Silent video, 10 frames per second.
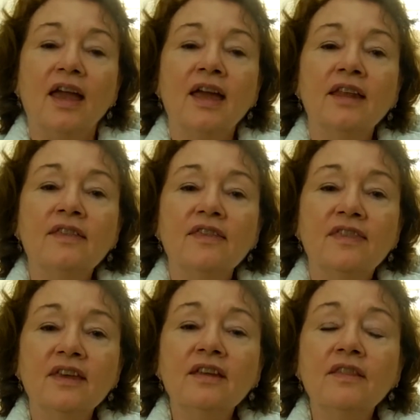and
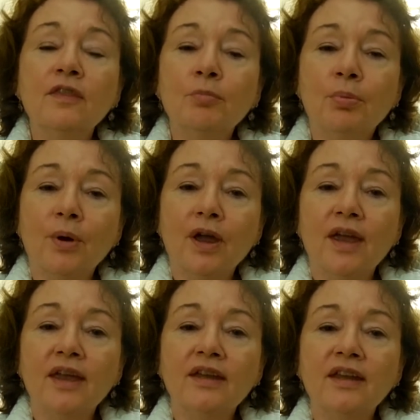then the
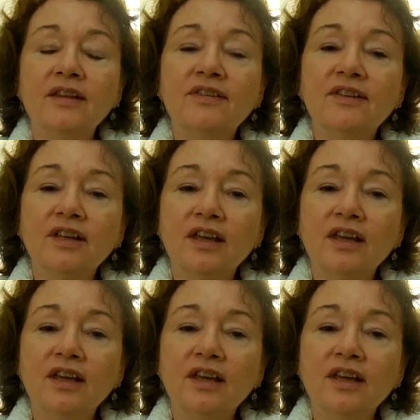brain is to